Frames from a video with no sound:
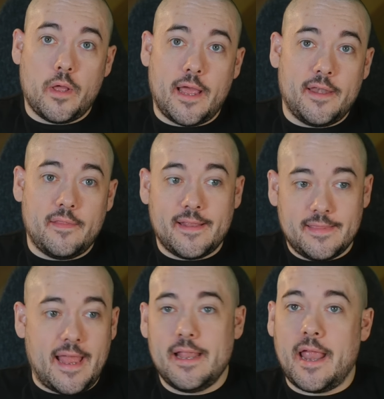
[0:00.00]
I that
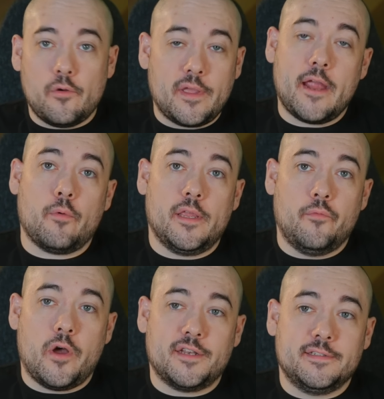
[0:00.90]
that I don't care what you
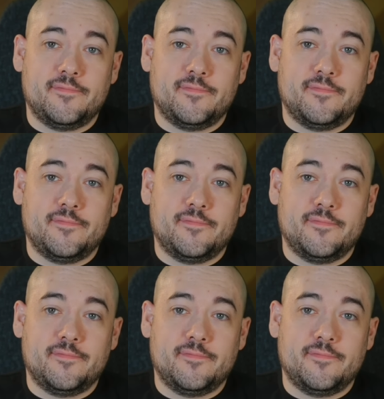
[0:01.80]
want.